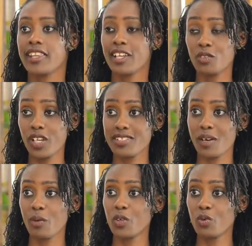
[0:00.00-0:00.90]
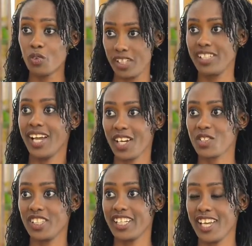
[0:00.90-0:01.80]
that you get someone who really
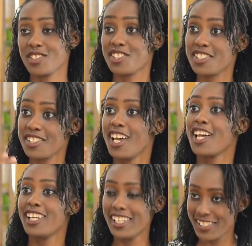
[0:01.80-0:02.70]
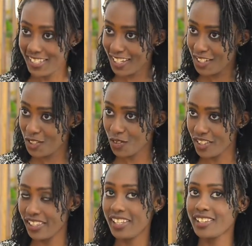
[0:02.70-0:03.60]
actually cares. Just listen to
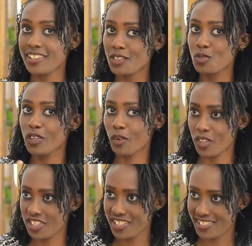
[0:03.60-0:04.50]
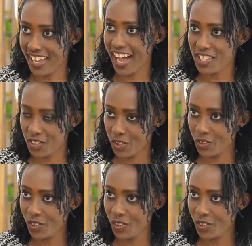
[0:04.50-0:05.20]
the questions they ask you,